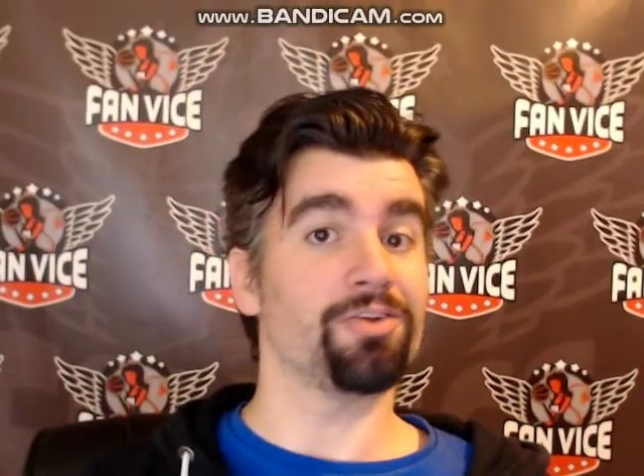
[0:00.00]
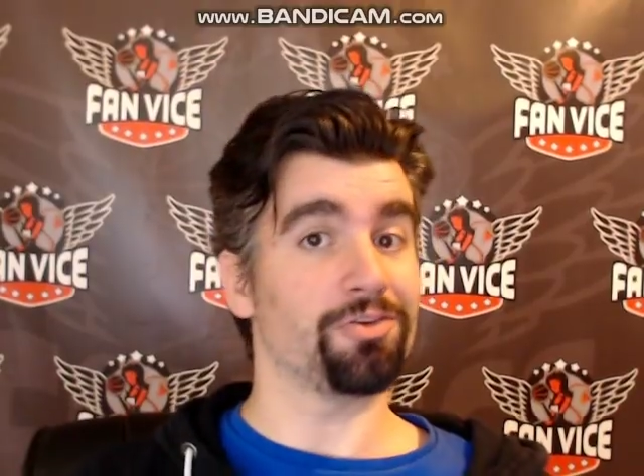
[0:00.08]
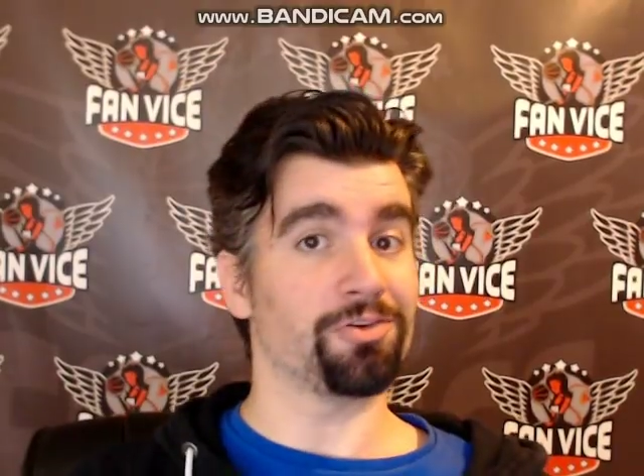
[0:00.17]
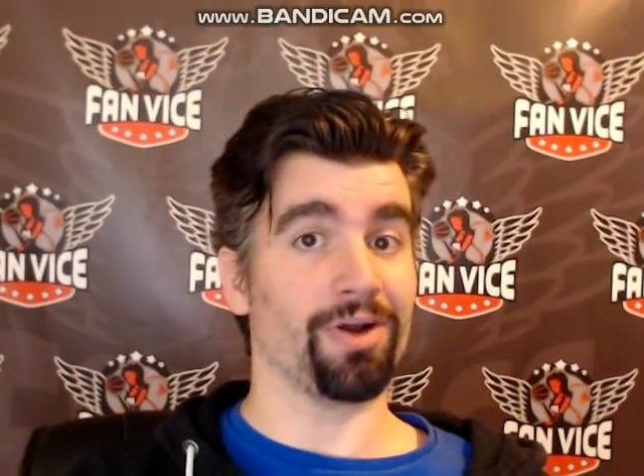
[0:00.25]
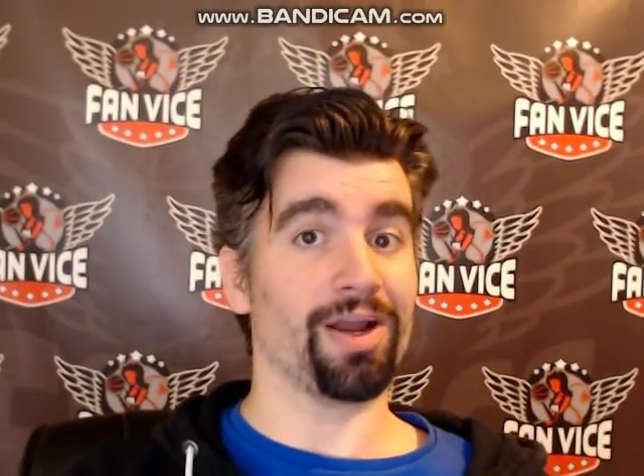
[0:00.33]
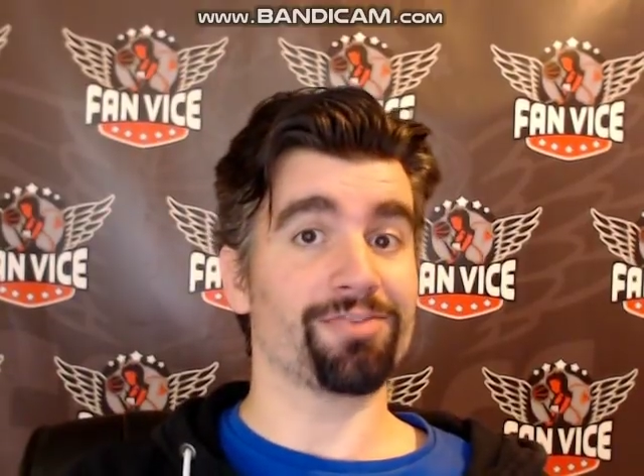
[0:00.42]
to
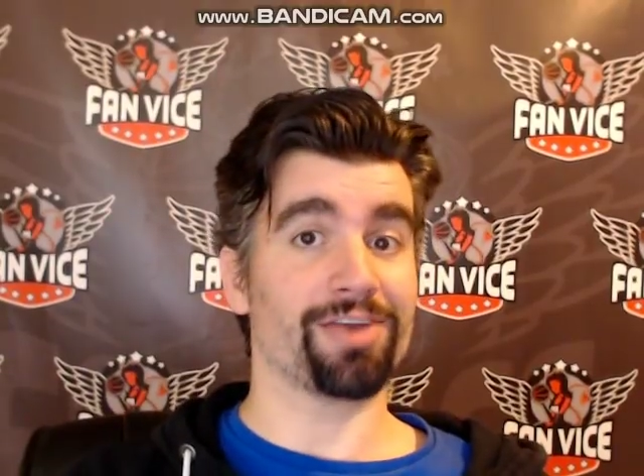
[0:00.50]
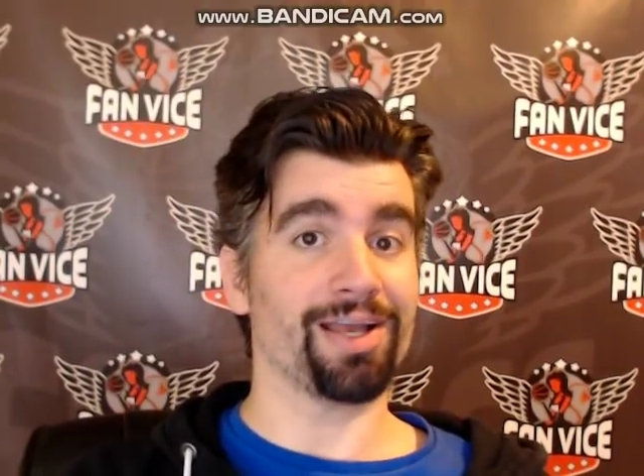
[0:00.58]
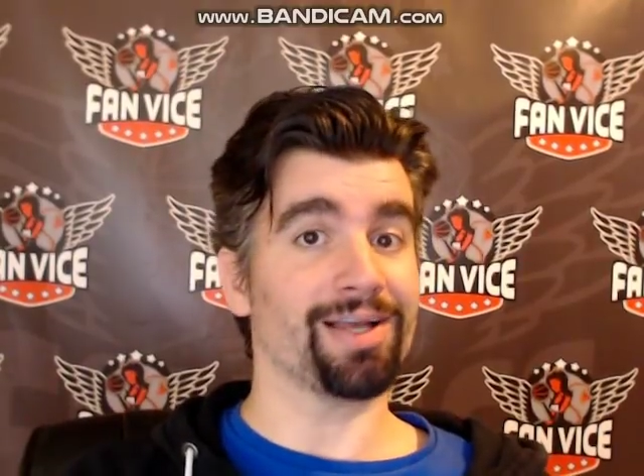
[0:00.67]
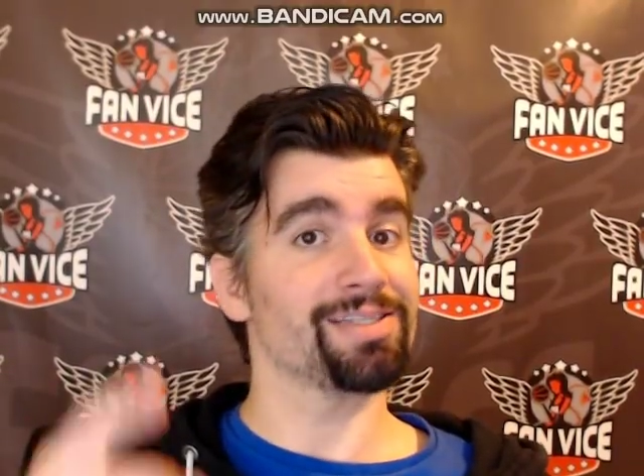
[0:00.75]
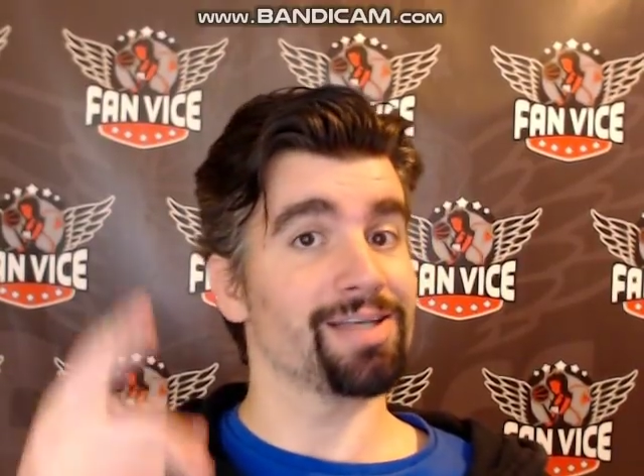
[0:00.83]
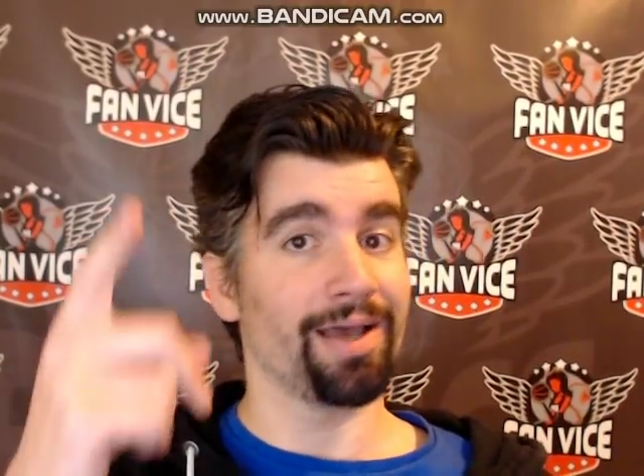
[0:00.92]

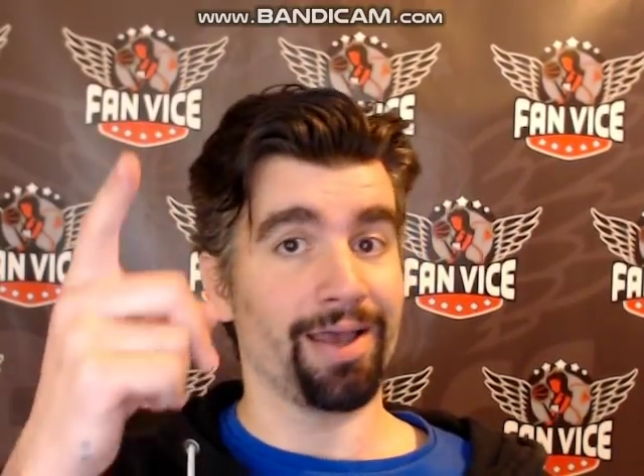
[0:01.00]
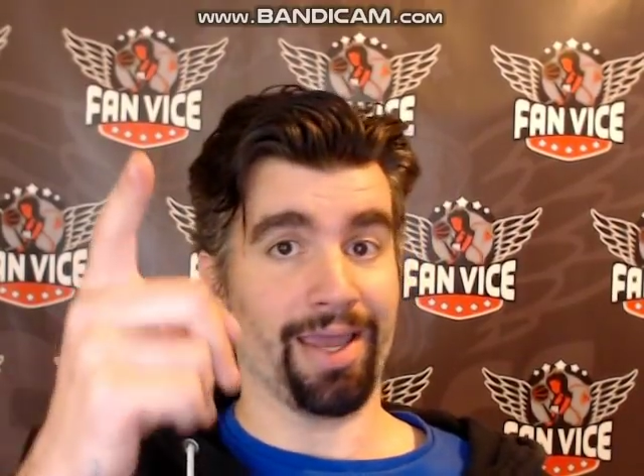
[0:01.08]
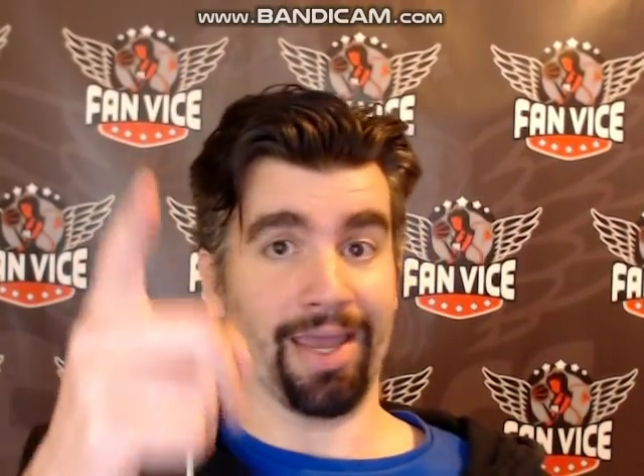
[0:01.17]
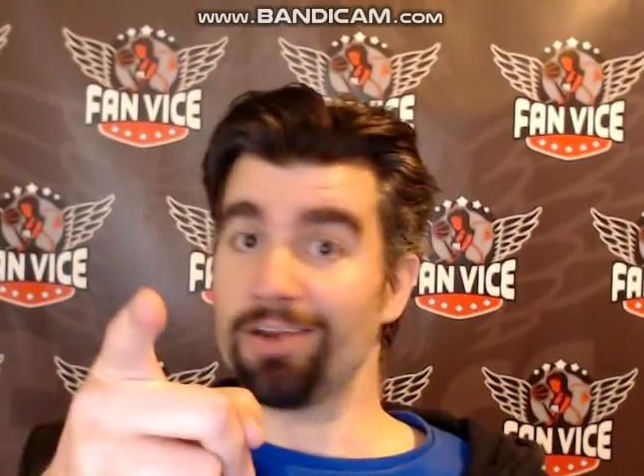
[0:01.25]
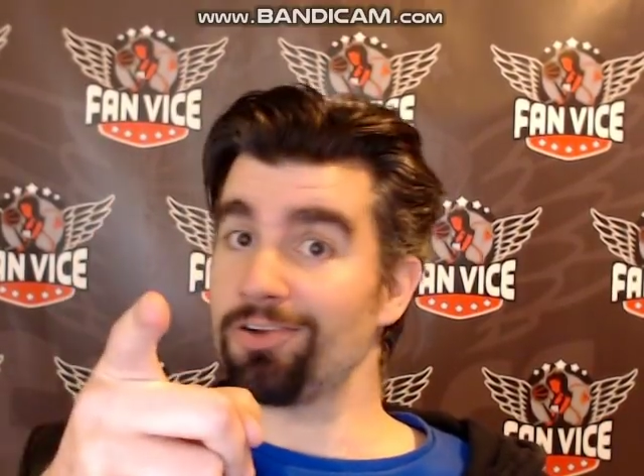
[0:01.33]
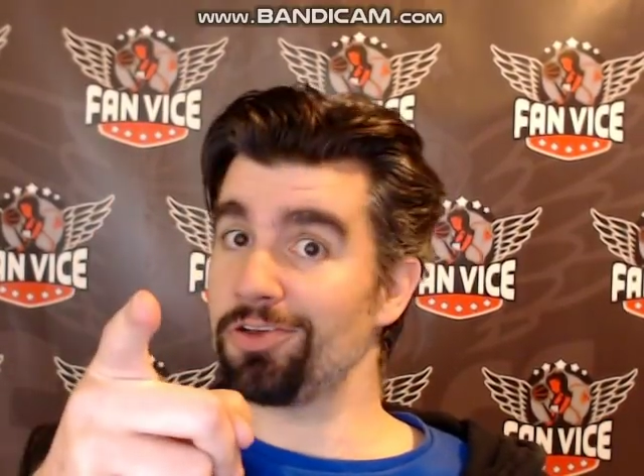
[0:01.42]
DraftKings
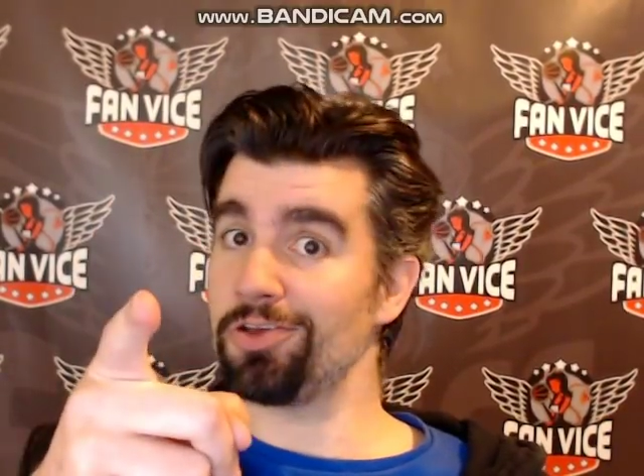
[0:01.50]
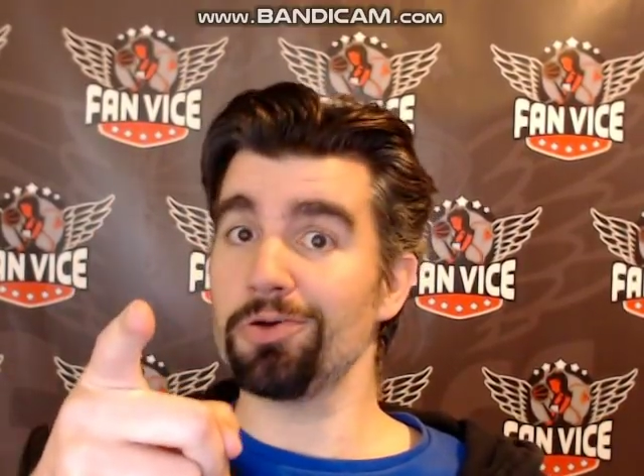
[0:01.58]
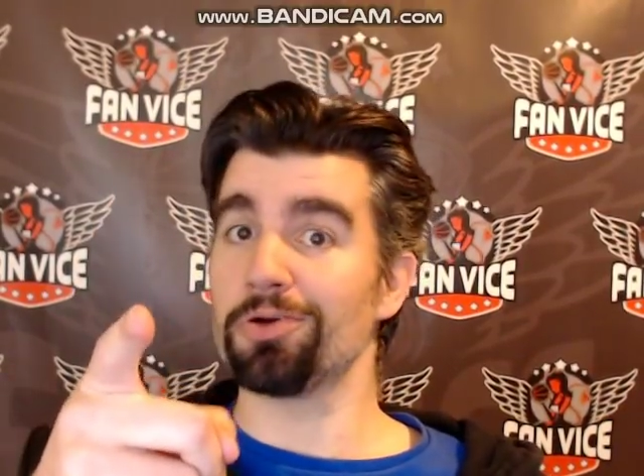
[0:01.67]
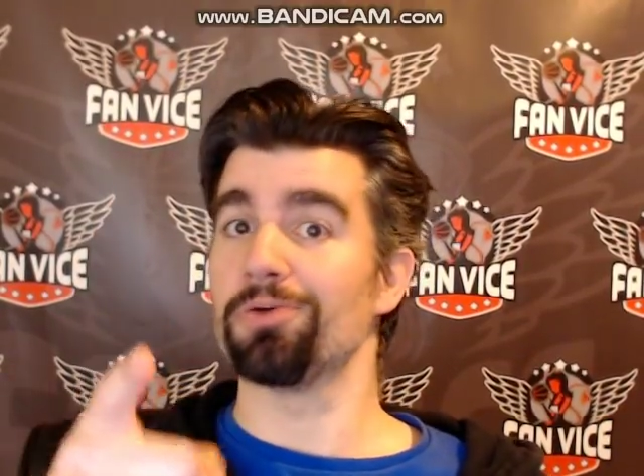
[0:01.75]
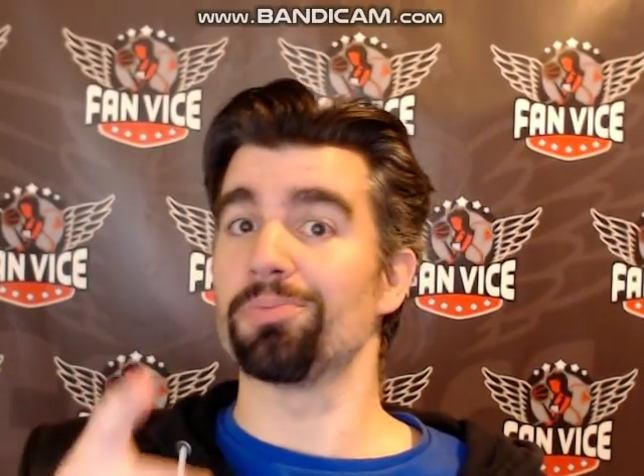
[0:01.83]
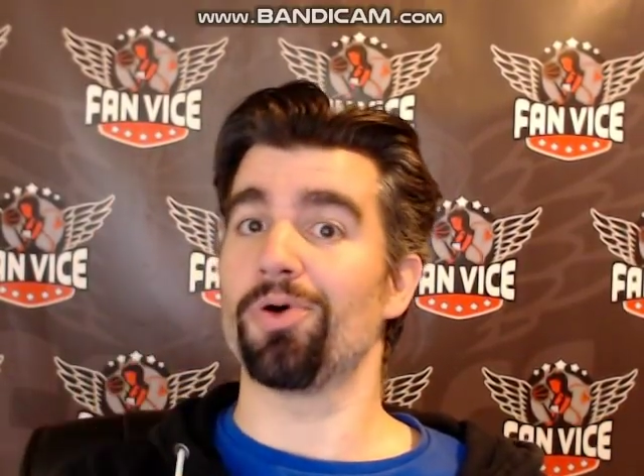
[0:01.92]
and to you,
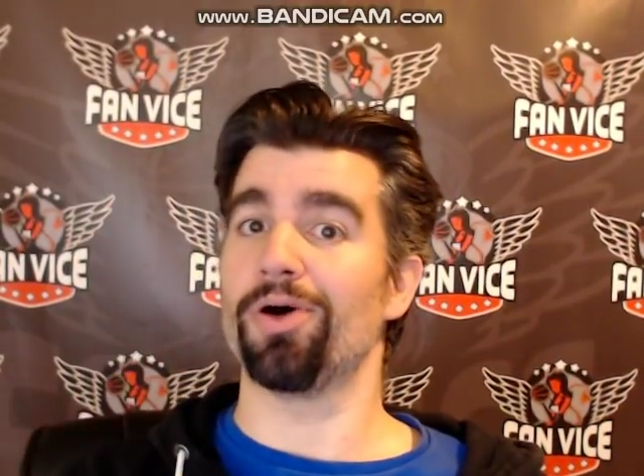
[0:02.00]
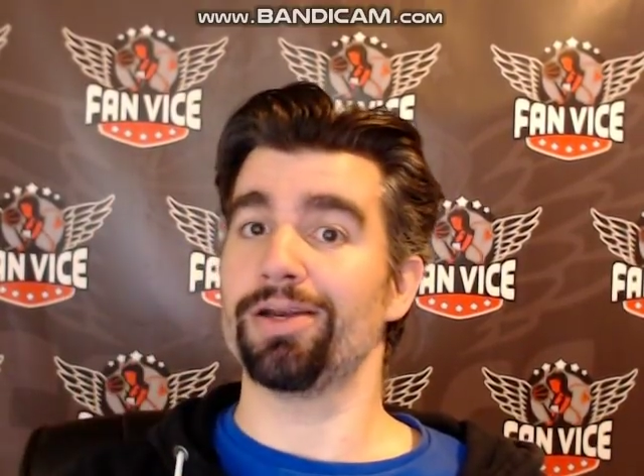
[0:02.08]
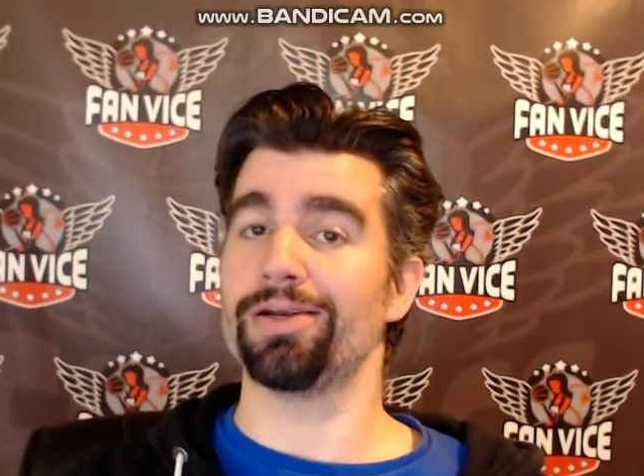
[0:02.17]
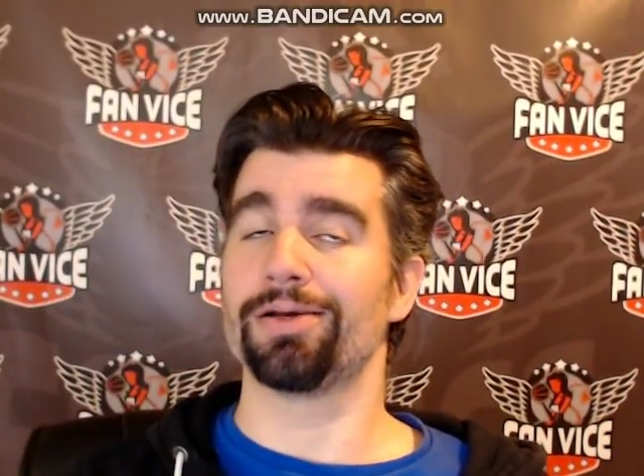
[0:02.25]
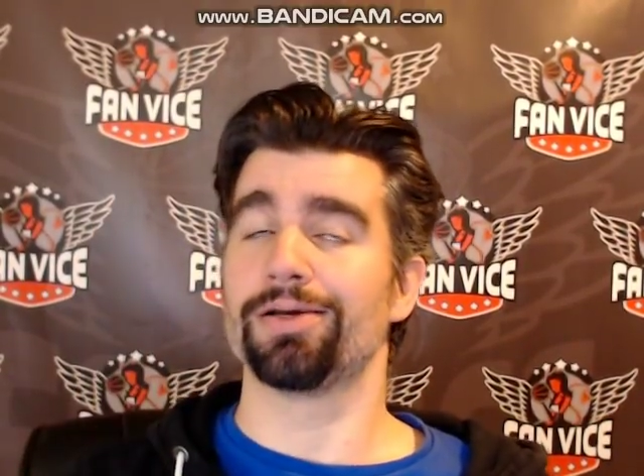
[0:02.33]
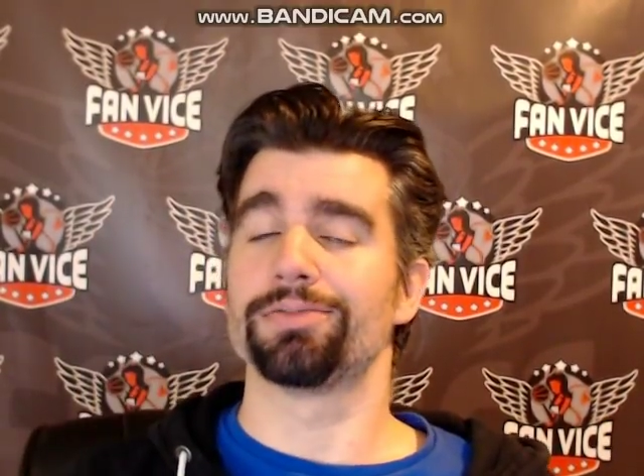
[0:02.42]
Group 1,